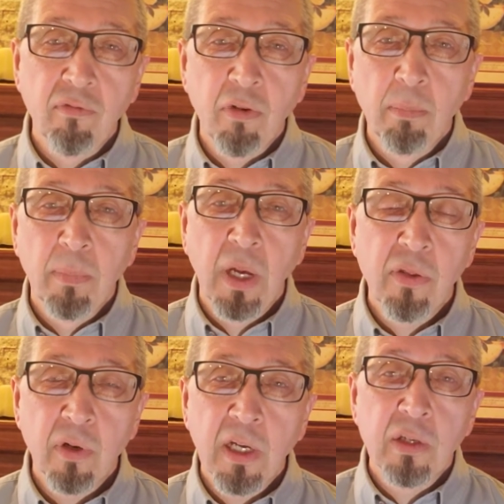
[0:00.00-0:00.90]
from
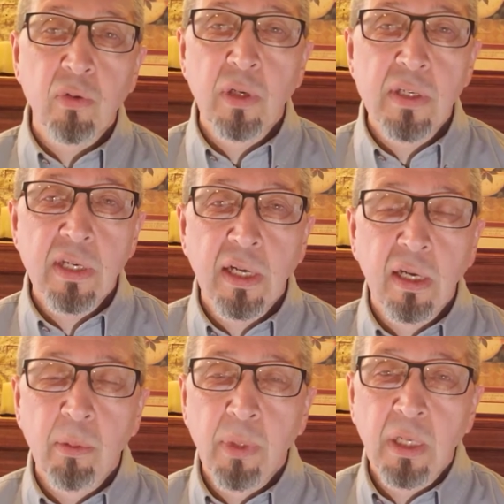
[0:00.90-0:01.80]
other countries to
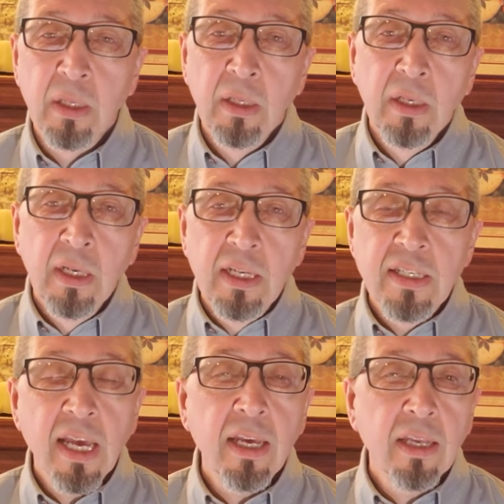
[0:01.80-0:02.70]
come and
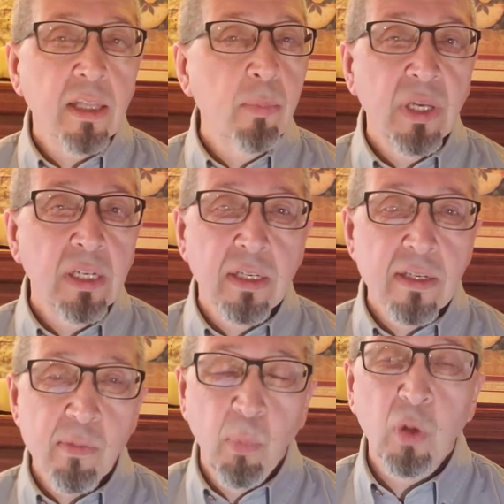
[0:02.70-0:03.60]
taking them in
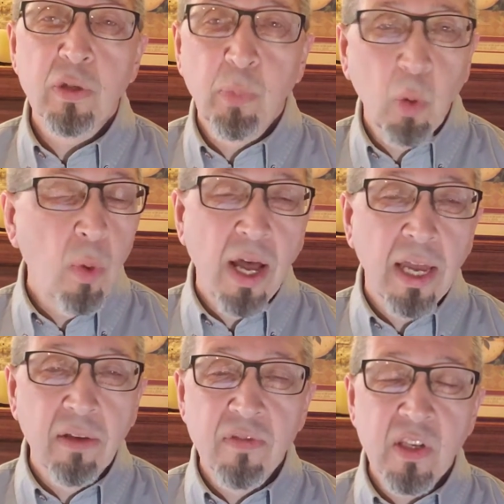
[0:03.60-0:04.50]
as multiple
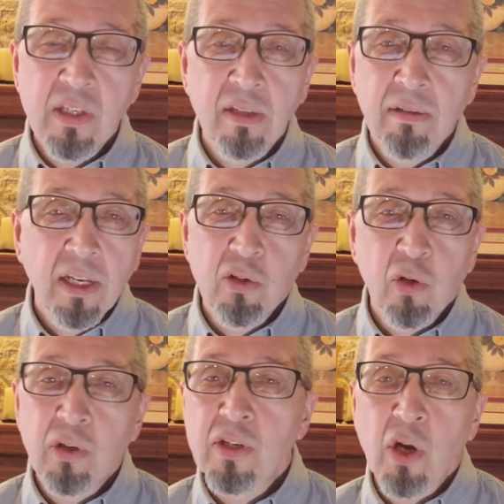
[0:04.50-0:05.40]
wives, and they
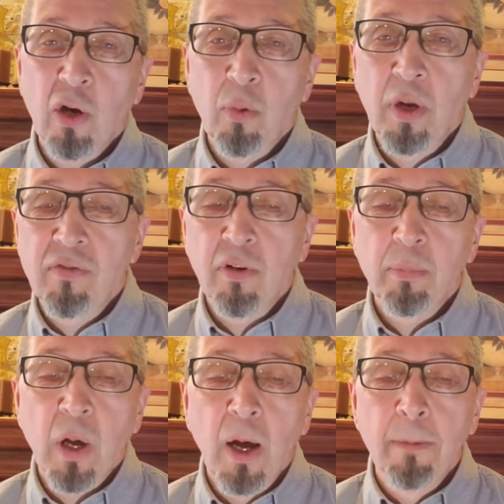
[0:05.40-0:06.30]
turned his heart away
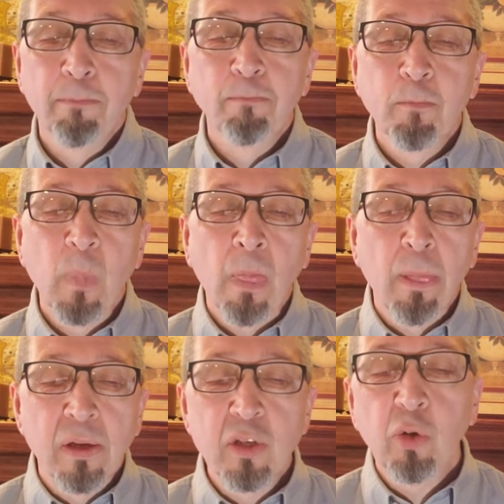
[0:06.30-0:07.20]
from God.
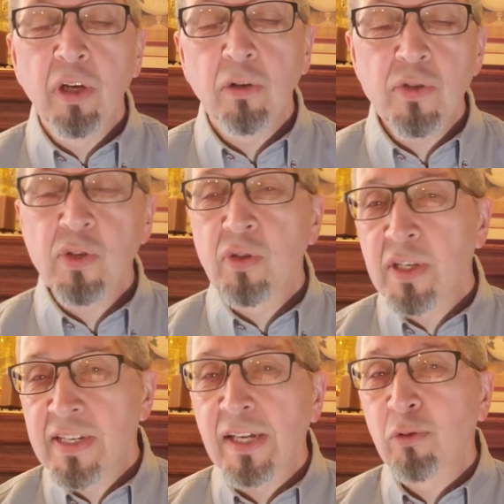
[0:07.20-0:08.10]
So here's the
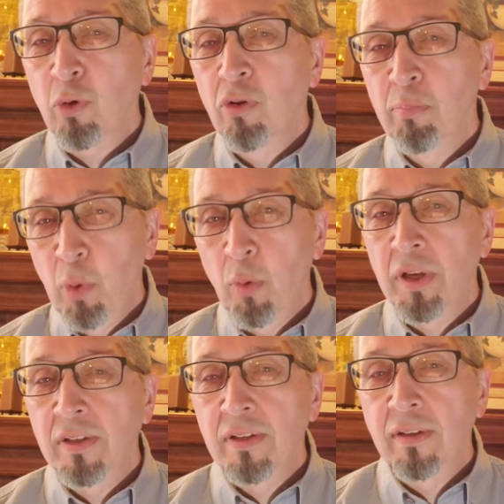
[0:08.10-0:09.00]
central
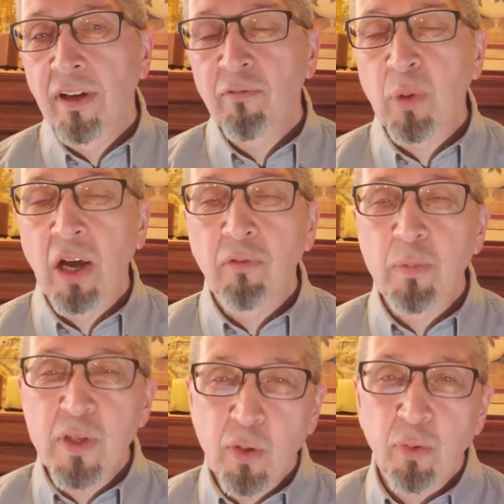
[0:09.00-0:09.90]
point of
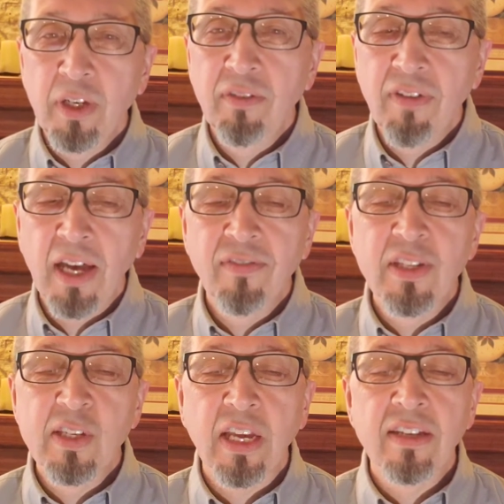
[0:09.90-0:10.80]
Proverbs 3, 5,
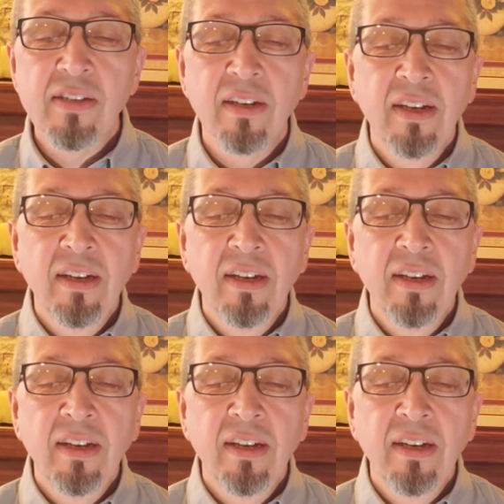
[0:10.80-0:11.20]
and 6.